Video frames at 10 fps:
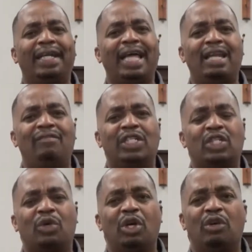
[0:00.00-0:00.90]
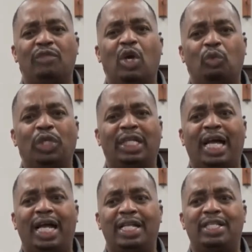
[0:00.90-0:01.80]
A lot of us on earth don't
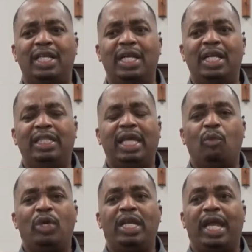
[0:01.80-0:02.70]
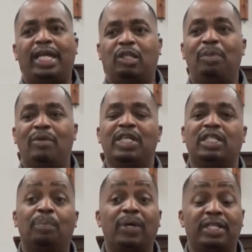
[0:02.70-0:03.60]
realize that we
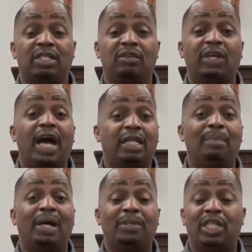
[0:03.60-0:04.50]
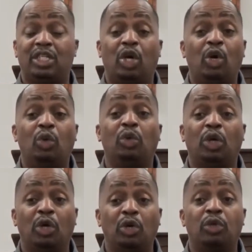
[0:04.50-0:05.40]
experience the presence of God. The Bible says the
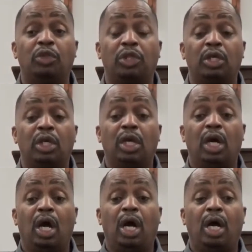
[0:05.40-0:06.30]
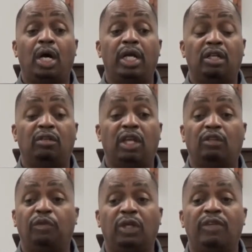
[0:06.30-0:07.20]
whole earth uh, is, is
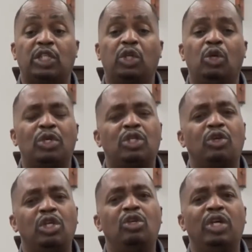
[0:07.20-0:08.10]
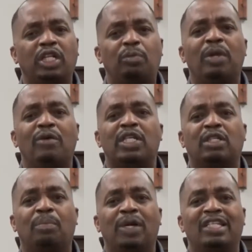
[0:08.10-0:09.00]
full of His glory. So you experience
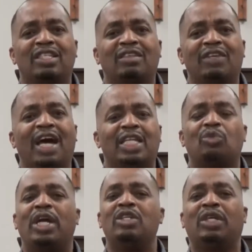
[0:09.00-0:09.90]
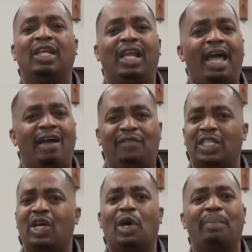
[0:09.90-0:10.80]
the presence of God. That's why you can laugh
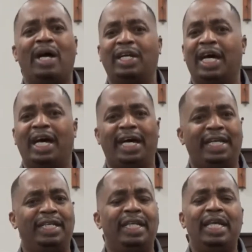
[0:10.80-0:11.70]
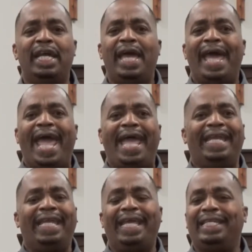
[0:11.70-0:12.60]
and talk about God and
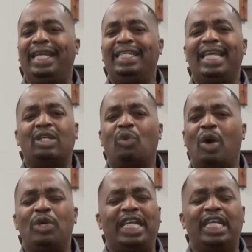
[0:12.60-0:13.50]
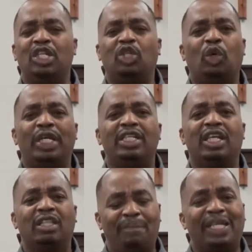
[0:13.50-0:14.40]
and, and, and that's why we can enjoy each
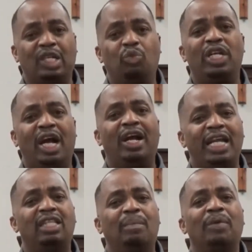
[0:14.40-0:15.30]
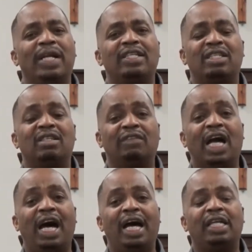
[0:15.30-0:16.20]
other because we are in the presence of
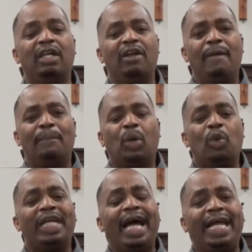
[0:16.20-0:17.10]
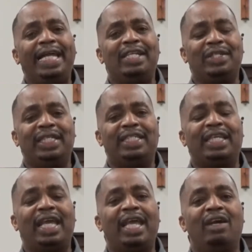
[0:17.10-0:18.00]
God. But when I entered into
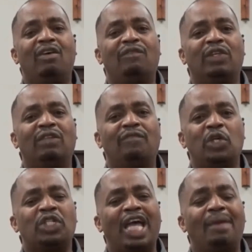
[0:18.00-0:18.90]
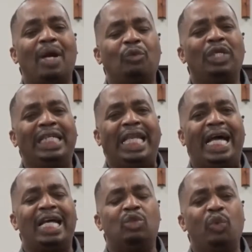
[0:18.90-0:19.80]
hell, for the first time, I
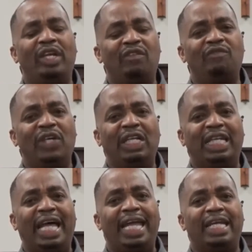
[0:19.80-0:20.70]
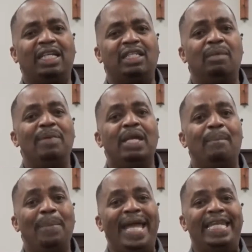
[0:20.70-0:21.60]
realized what it felt like to be
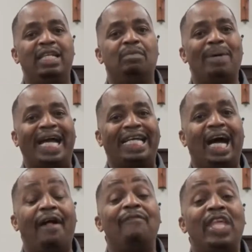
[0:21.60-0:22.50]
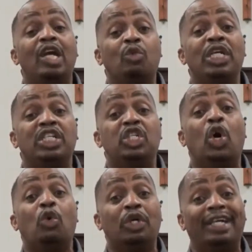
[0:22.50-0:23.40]
abandoned by God. There is
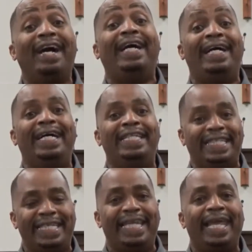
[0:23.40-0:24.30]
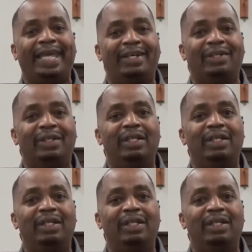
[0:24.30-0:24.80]
no God in hell.